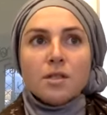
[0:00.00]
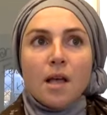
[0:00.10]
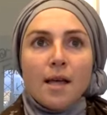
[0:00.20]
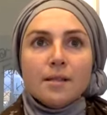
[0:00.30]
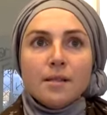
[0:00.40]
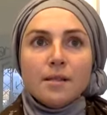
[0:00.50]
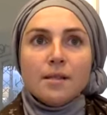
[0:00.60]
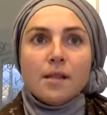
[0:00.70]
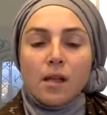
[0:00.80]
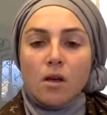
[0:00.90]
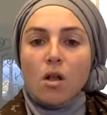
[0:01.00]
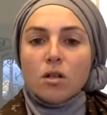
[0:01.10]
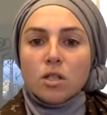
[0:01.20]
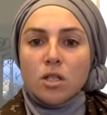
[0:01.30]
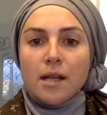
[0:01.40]
sciences in
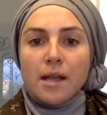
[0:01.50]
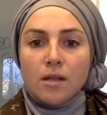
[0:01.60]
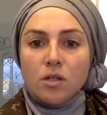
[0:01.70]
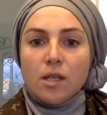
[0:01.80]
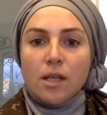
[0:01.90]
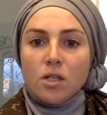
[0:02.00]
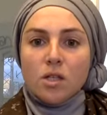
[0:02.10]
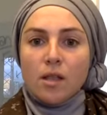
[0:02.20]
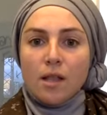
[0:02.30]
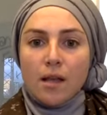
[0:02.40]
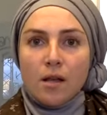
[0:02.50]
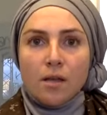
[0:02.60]
psychology and education that